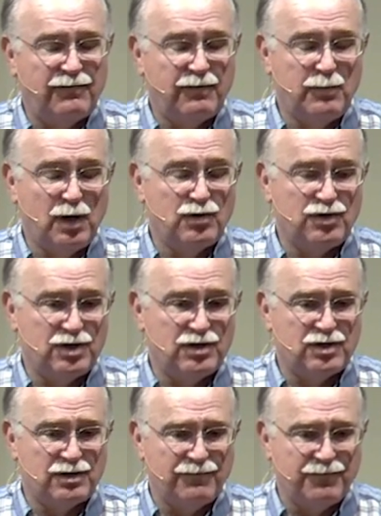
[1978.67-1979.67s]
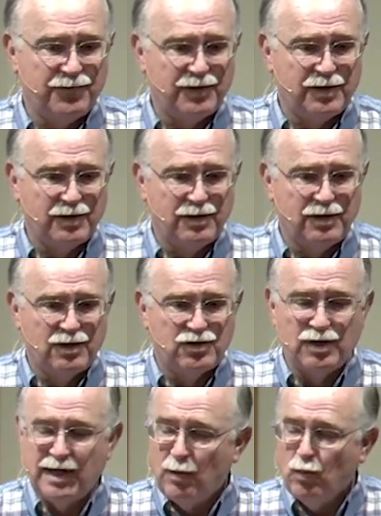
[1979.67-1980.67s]
life of Moses
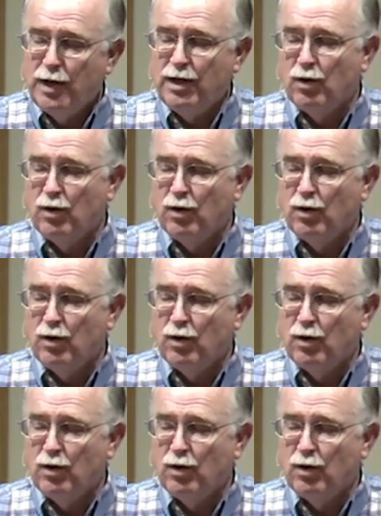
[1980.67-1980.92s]
so that